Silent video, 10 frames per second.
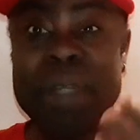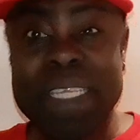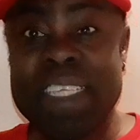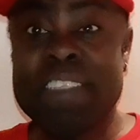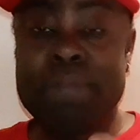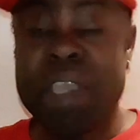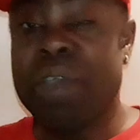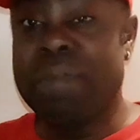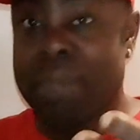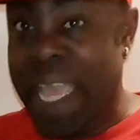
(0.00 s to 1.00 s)
please
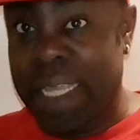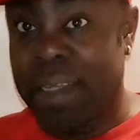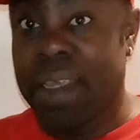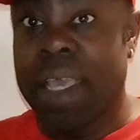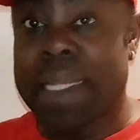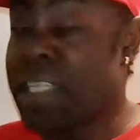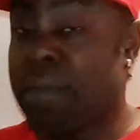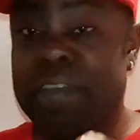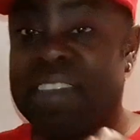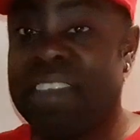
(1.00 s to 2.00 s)
bear in mind that
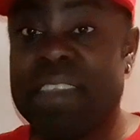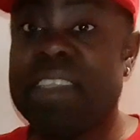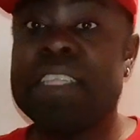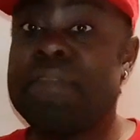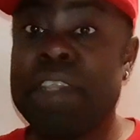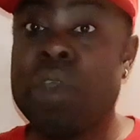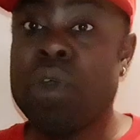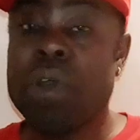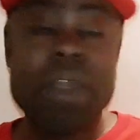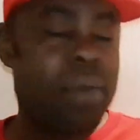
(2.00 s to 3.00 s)
some of the scenes in this
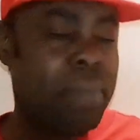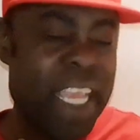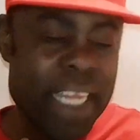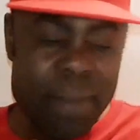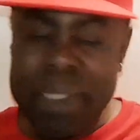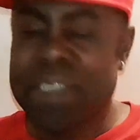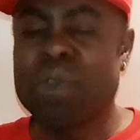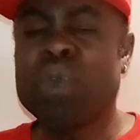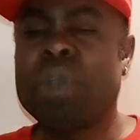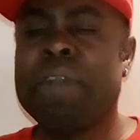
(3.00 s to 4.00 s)
video might not be
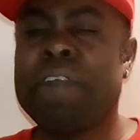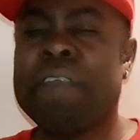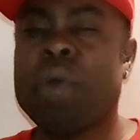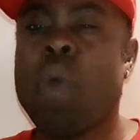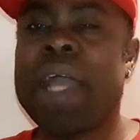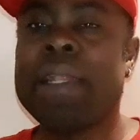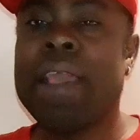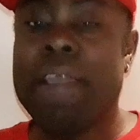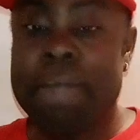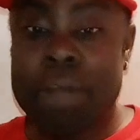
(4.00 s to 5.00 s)
suitable for
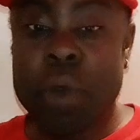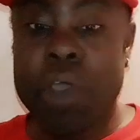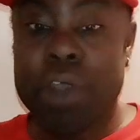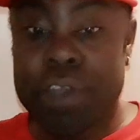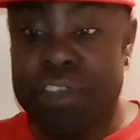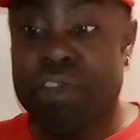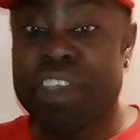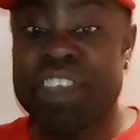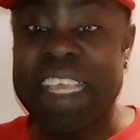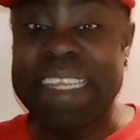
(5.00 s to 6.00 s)
everyone. Viewer
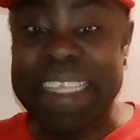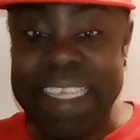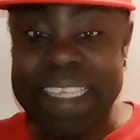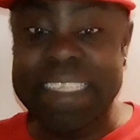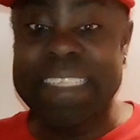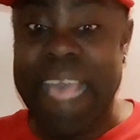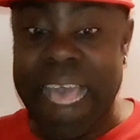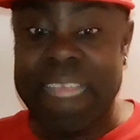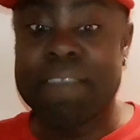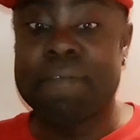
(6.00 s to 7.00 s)
discretion is
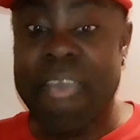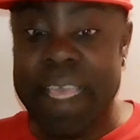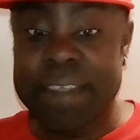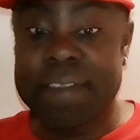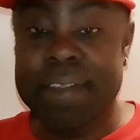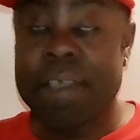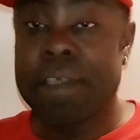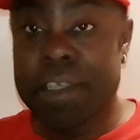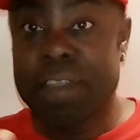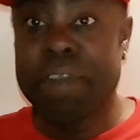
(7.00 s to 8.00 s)
advised.
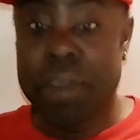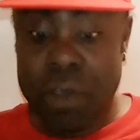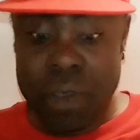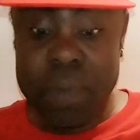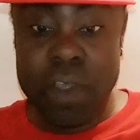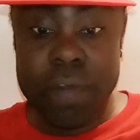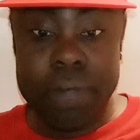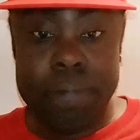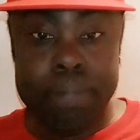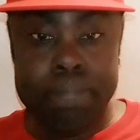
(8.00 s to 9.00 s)
Here's the video. Observe.